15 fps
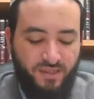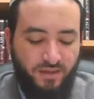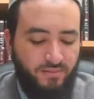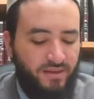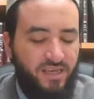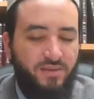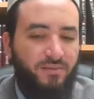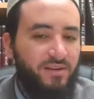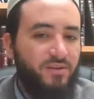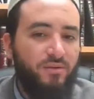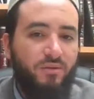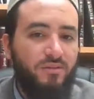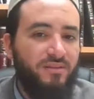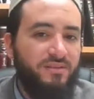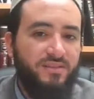Rabbi Akiva knew
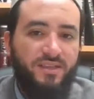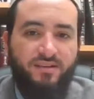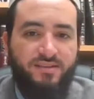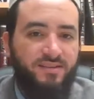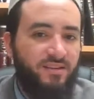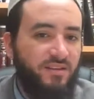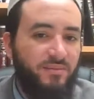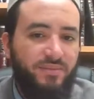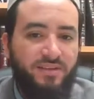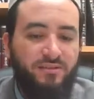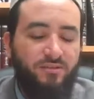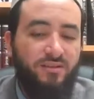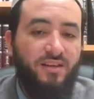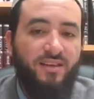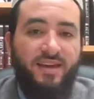all the secrets, the revealed
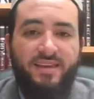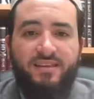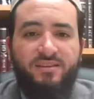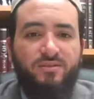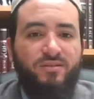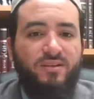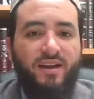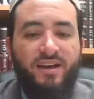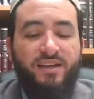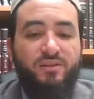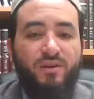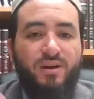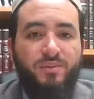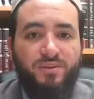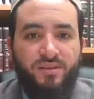Torah, the hidden Torah. He
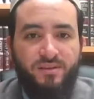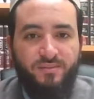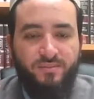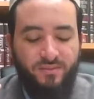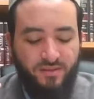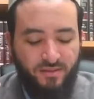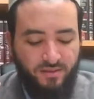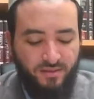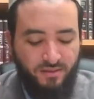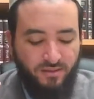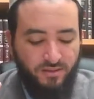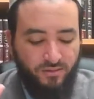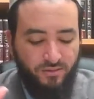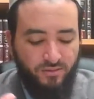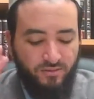knew everything,
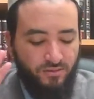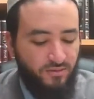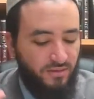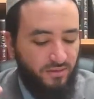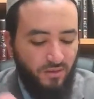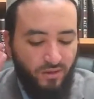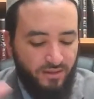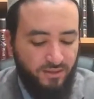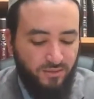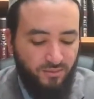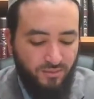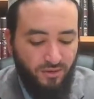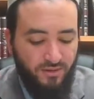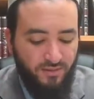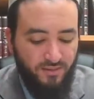all
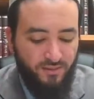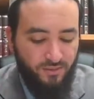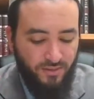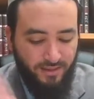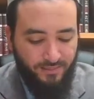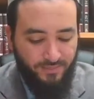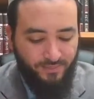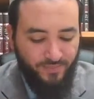the Torah.